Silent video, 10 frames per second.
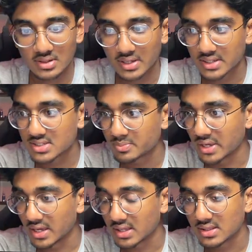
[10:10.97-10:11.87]
Let's
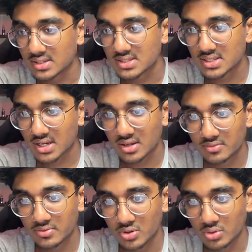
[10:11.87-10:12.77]
make the
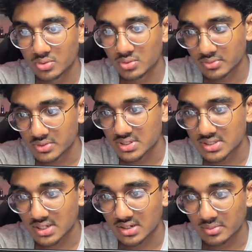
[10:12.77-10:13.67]
second flow, which is
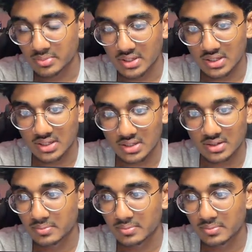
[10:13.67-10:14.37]
gonna be